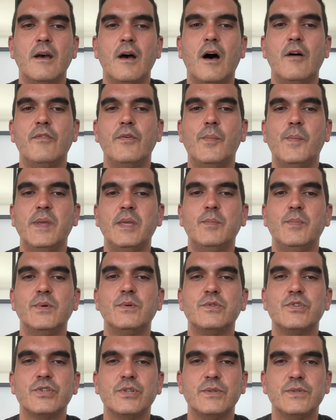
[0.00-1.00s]
of a
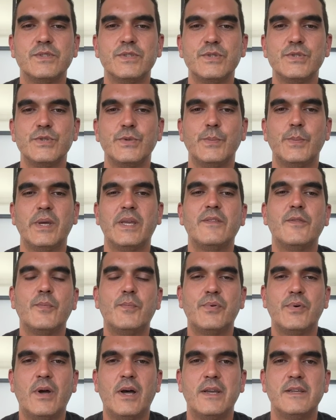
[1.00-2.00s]
people chosen to pay the
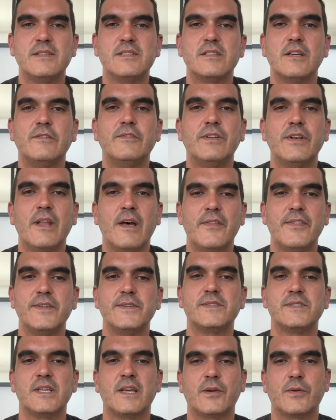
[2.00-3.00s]
price of another
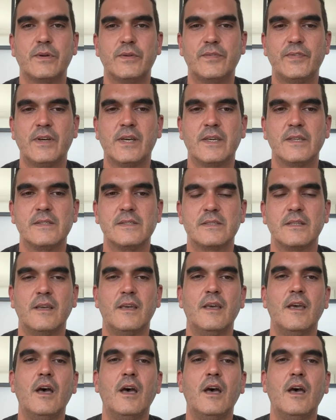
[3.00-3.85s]
sacrifice,